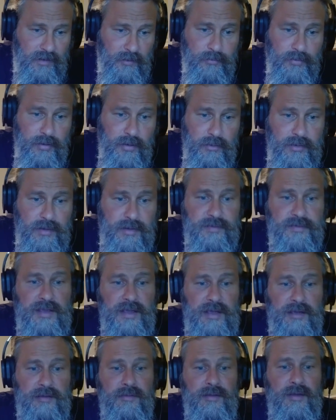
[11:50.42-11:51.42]
impurities
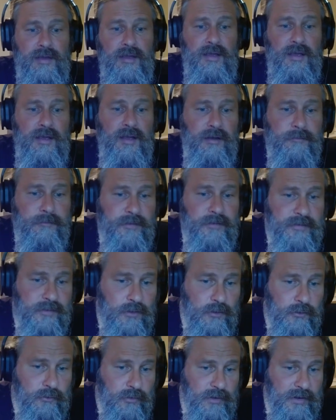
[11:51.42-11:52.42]
have a
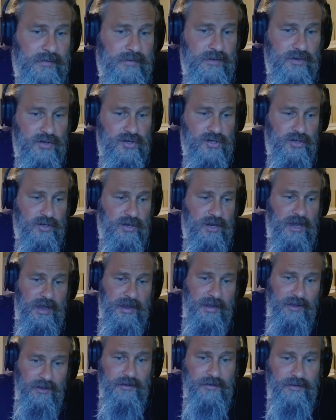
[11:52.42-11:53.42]
physical transition to
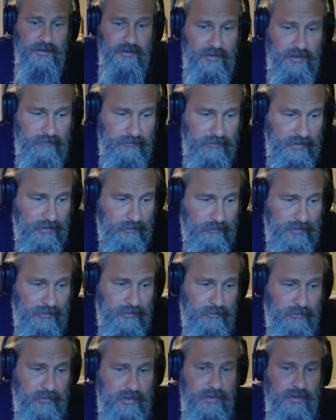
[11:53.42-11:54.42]
high conductivity
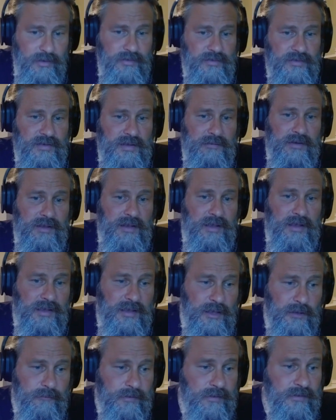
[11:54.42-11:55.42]
around 378
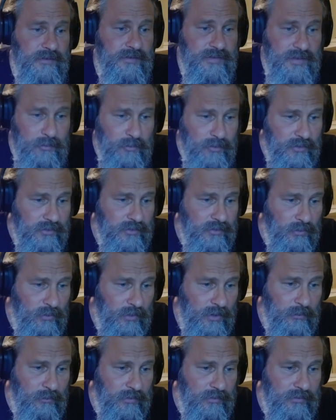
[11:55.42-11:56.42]
Kelvin, similar to
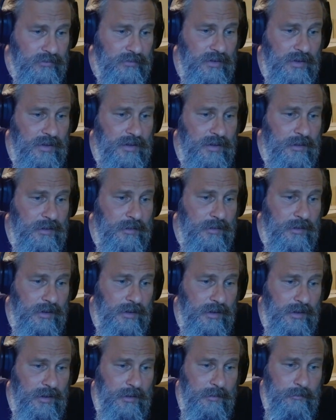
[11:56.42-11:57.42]
what was
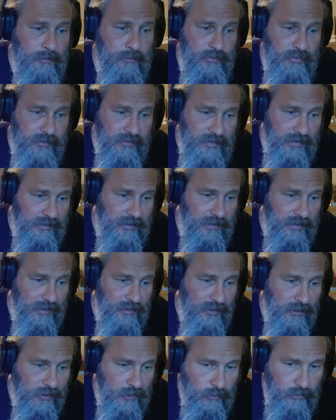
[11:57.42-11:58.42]
presented
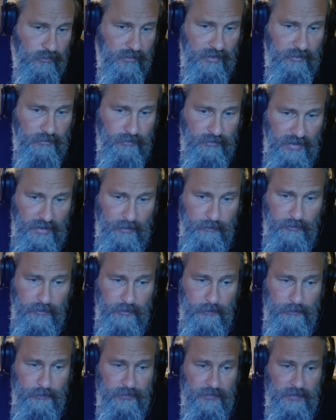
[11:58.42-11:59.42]
in the Korean
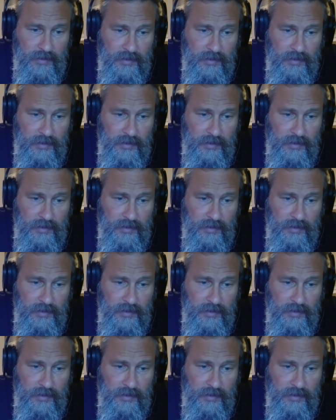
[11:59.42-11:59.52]
paper.